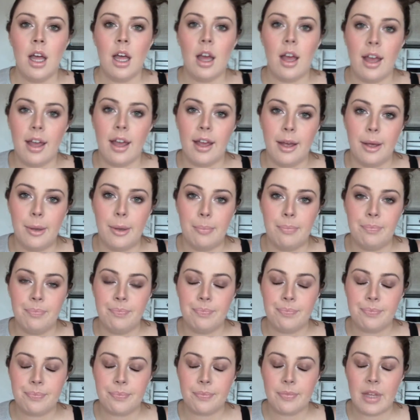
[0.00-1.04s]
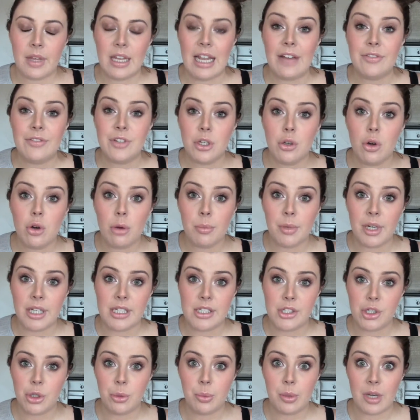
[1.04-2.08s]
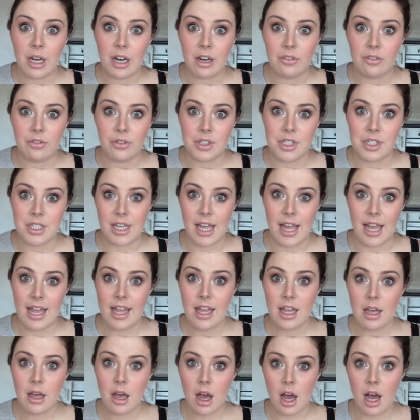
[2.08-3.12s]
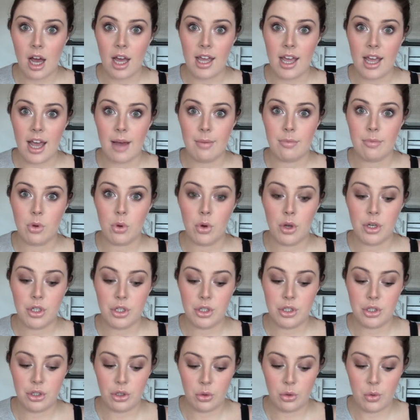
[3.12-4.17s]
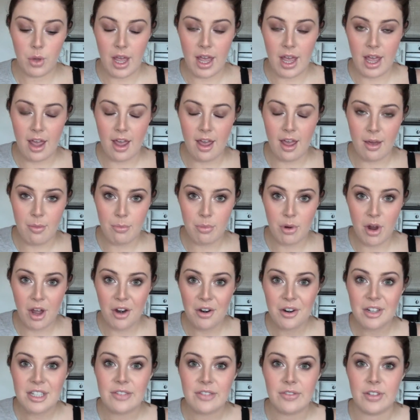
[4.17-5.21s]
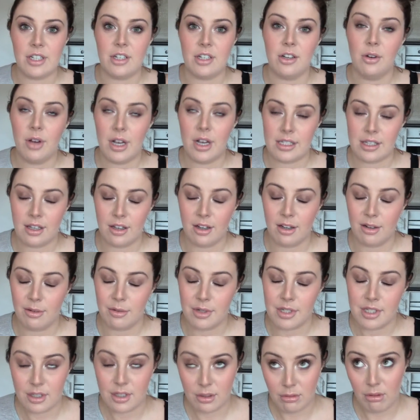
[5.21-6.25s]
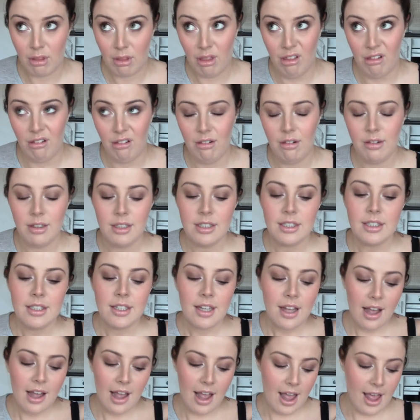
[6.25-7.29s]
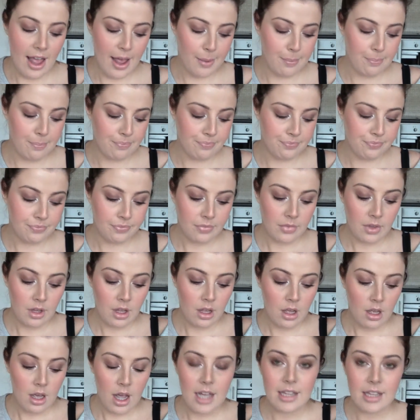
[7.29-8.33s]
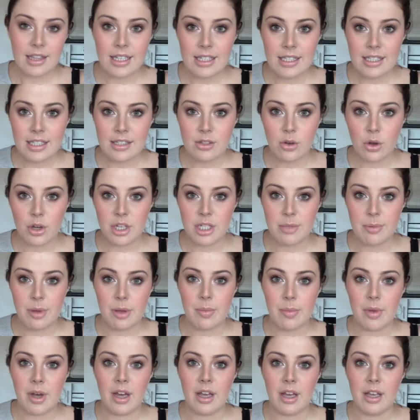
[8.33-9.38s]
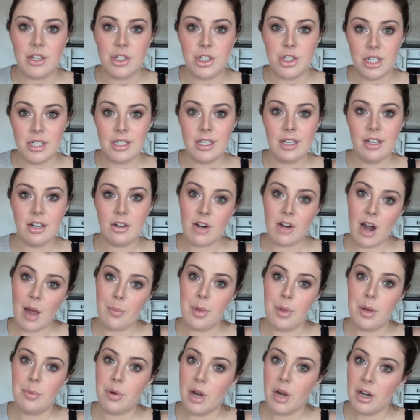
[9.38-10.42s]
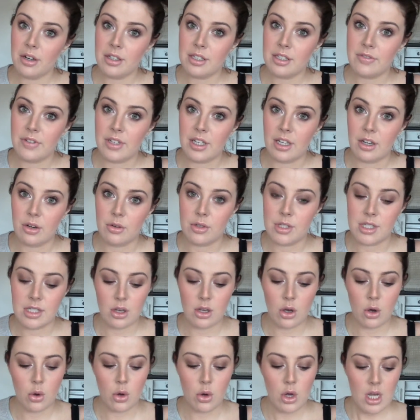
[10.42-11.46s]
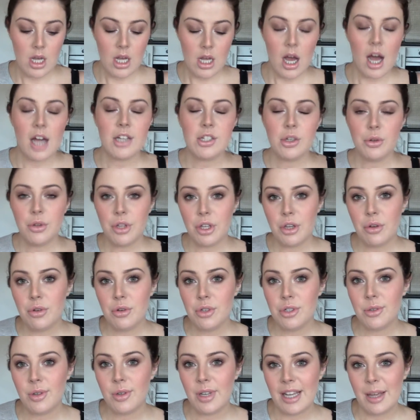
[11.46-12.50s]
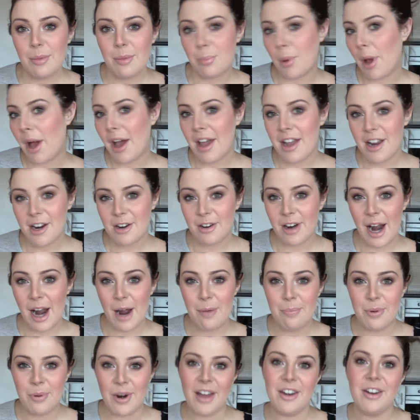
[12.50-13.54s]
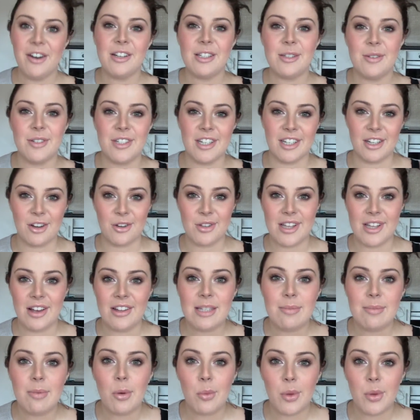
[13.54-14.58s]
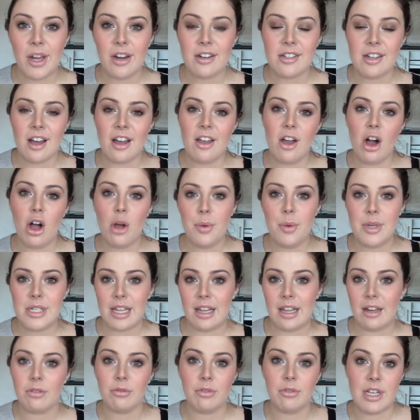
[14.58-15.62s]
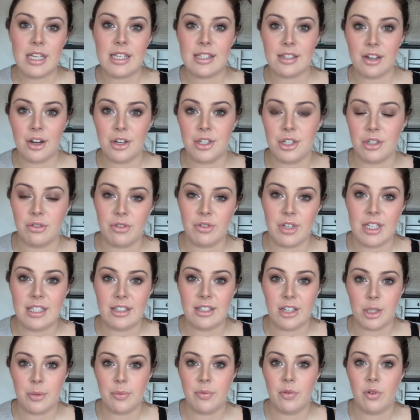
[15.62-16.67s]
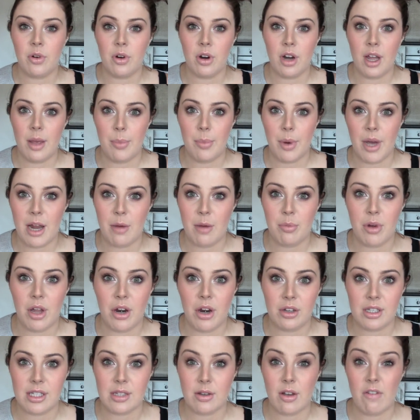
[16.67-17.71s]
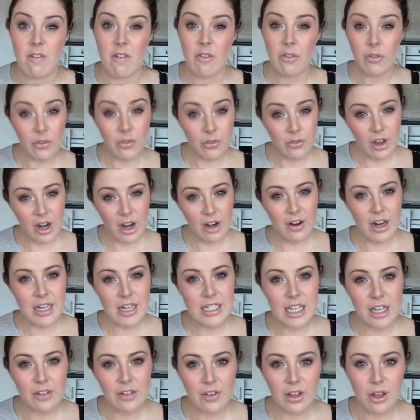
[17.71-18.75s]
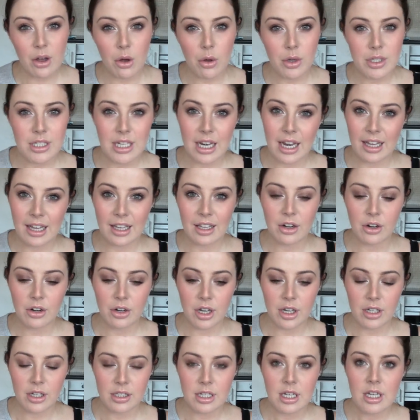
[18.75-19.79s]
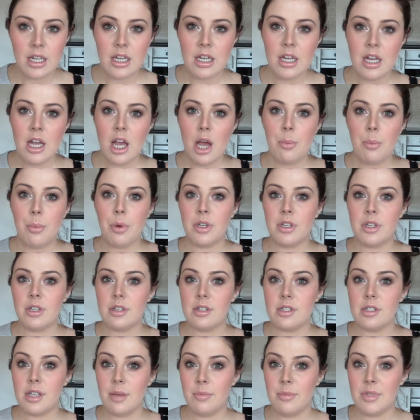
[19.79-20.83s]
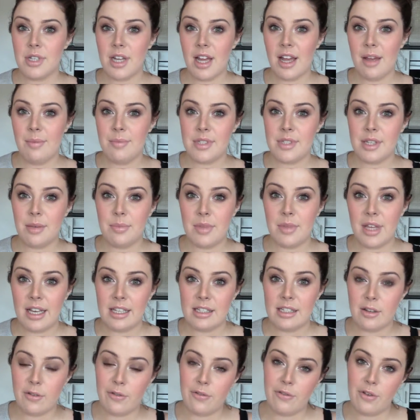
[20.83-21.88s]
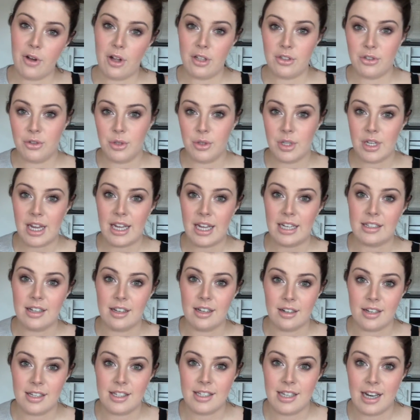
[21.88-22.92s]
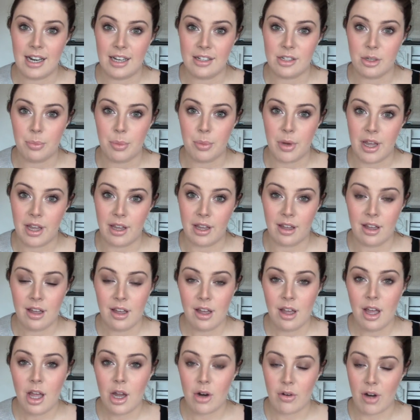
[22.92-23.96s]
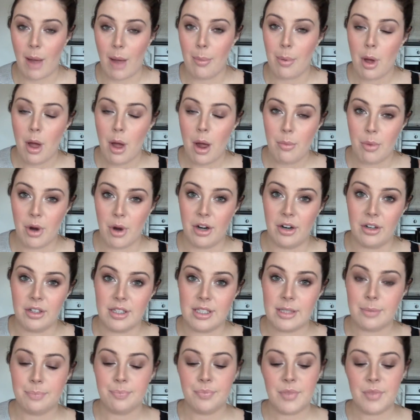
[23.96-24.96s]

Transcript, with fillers: Um, you'll have to ignore my stupid hair for today. I am going to do a products video, as I always do. Ooh. Um, and this is going to be my shitty, crappy products video. So I don't usually buy crap products, which I know sounds a bit weird. I always like research and research before I buy a product so I have a fair idea if I'm going to like it or not. But sometimes some things fall through the net and I still end up buying crap products.